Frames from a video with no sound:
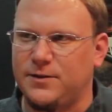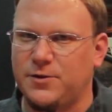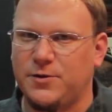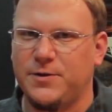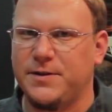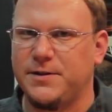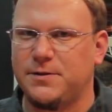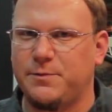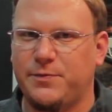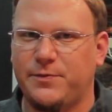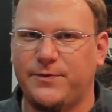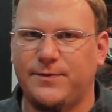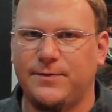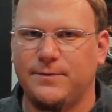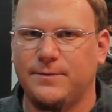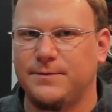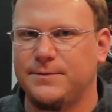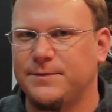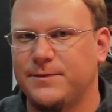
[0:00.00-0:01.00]
crisp
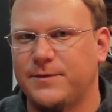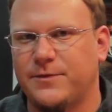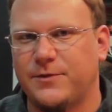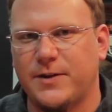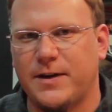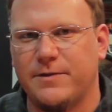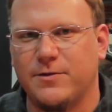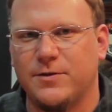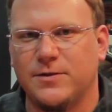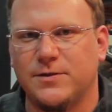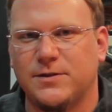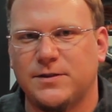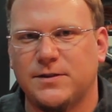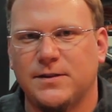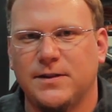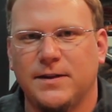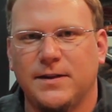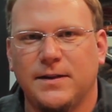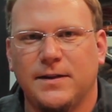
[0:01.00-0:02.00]
flavors.